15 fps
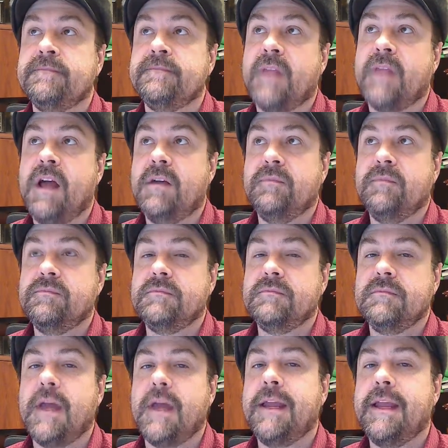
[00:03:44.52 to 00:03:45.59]

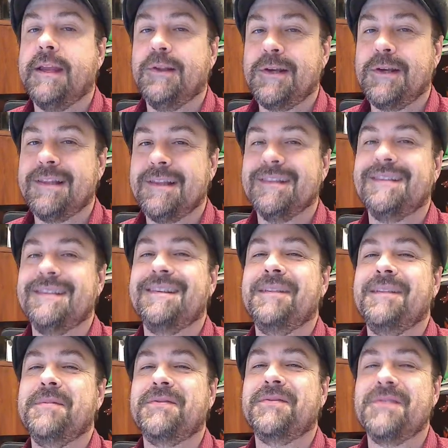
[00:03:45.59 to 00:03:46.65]
again, look at the
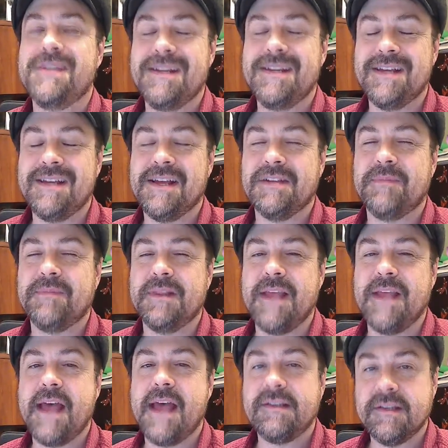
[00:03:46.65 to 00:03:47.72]
syllabus for details, but
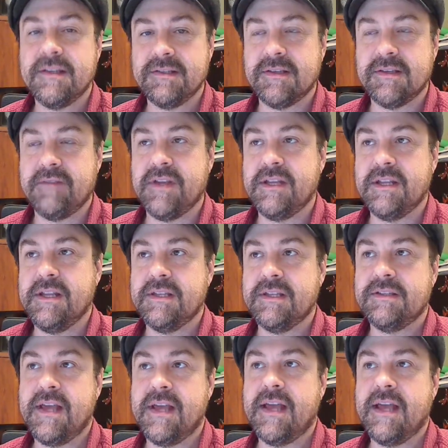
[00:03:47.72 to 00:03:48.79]
the essence of it
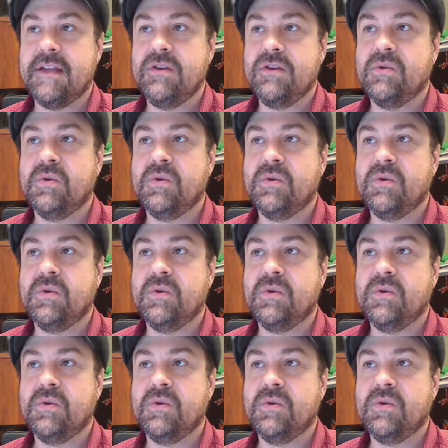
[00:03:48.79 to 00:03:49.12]
is that